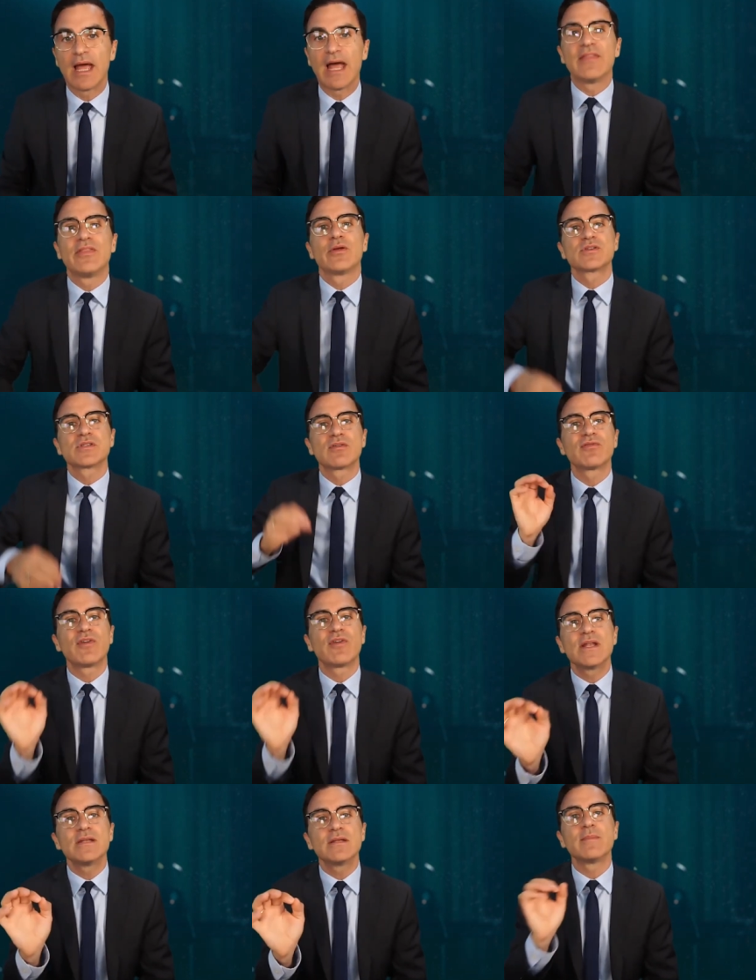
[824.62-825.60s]
And there is a
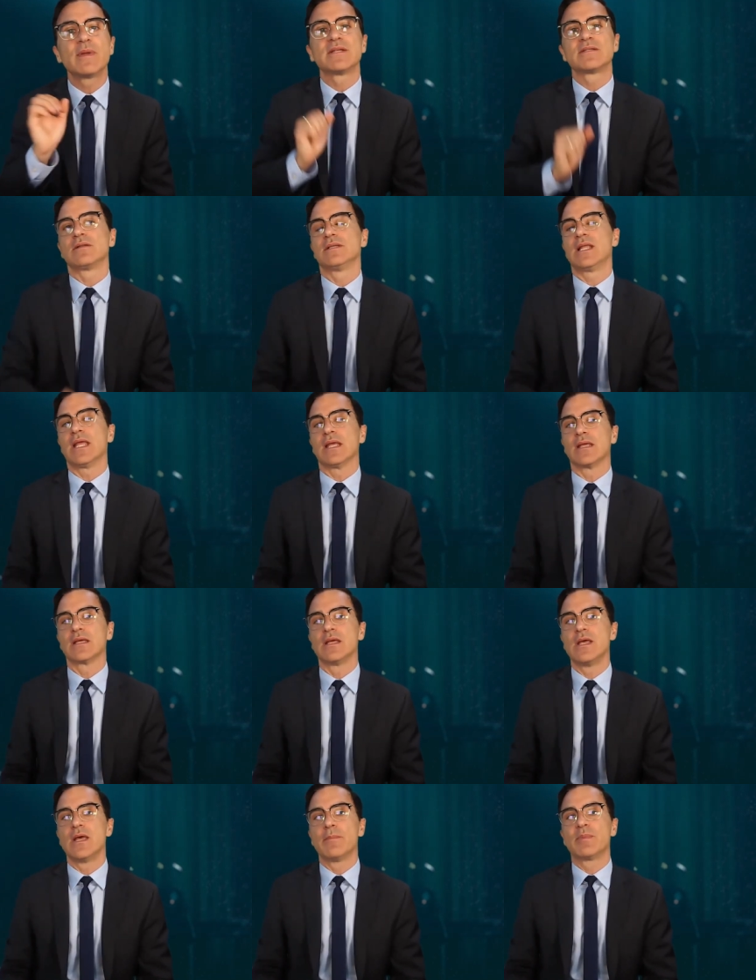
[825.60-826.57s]
fundamental
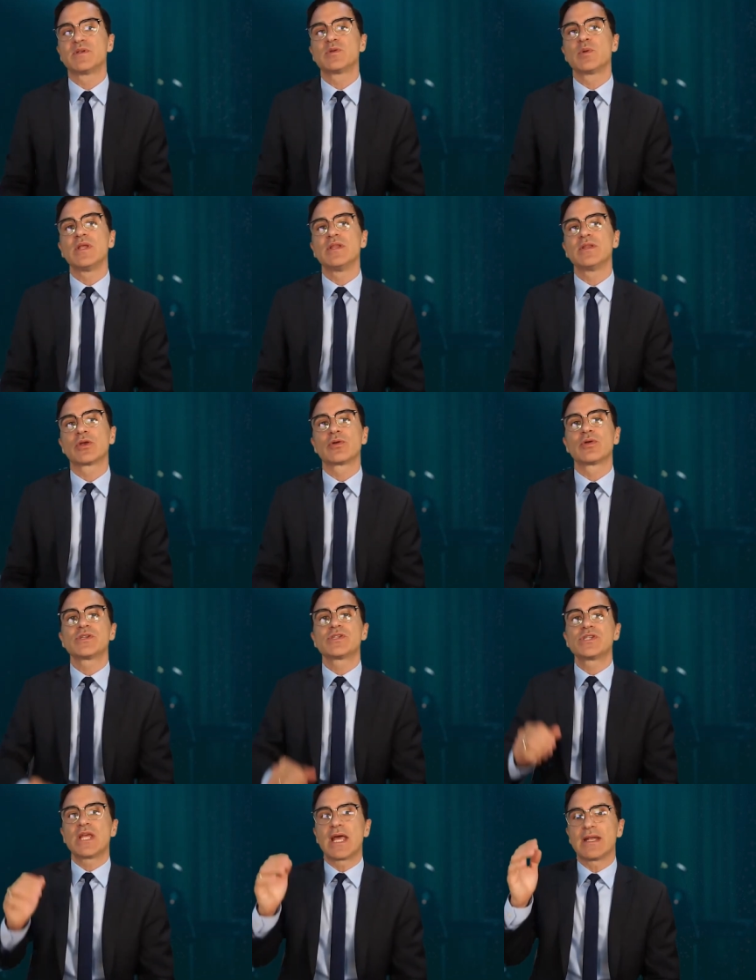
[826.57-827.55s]
link between the
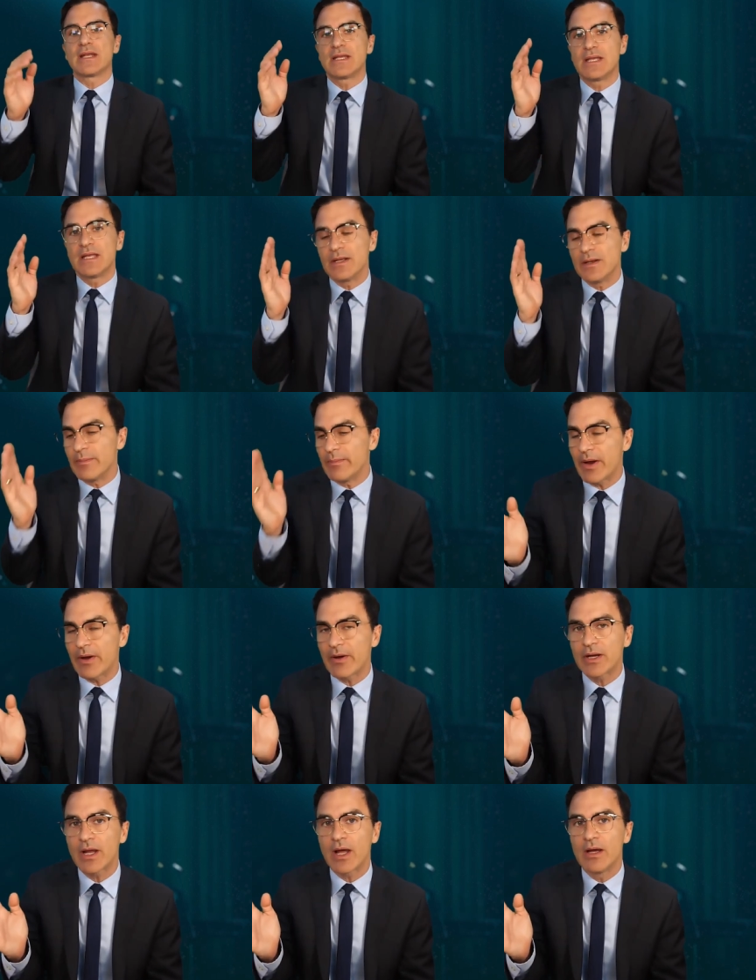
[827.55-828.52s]
Christianity in
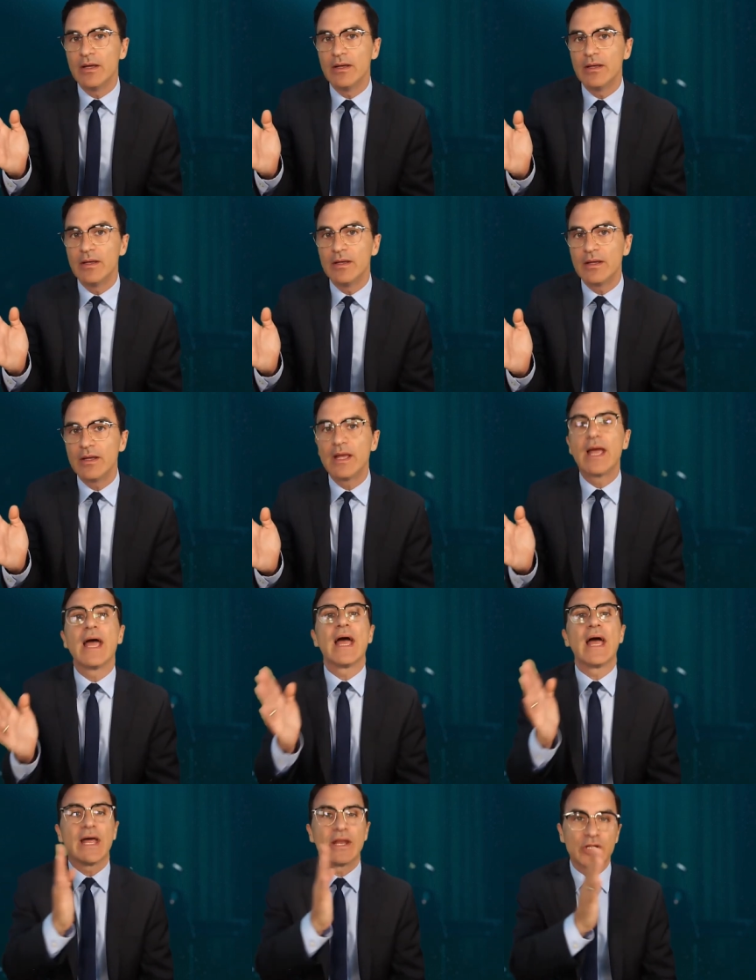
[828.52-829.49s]
America
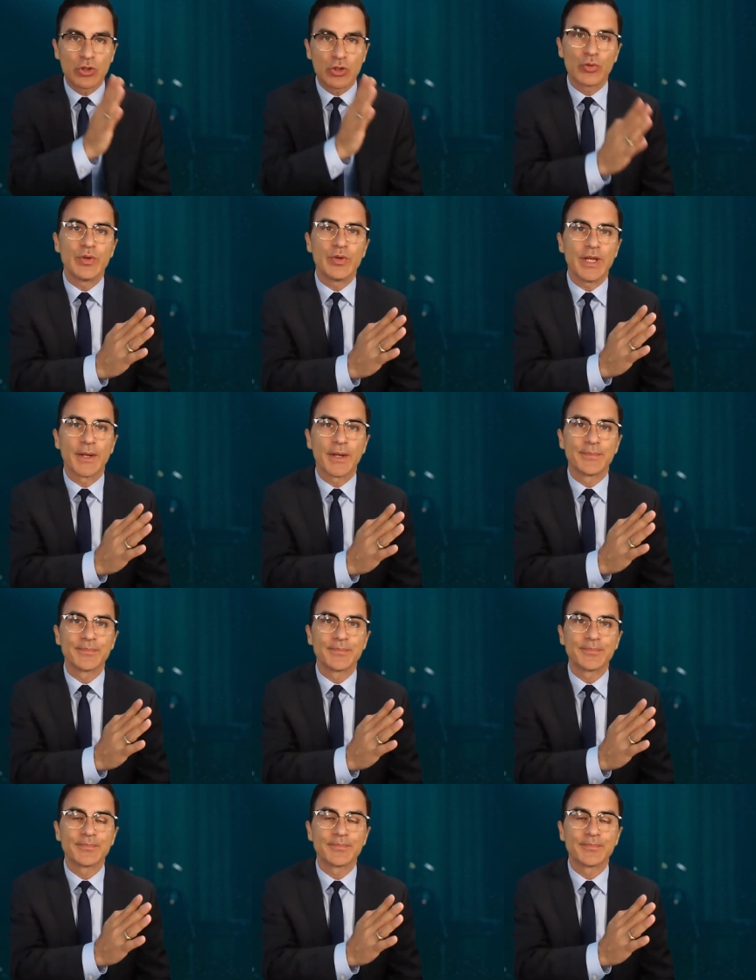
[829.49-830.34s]
and Korea.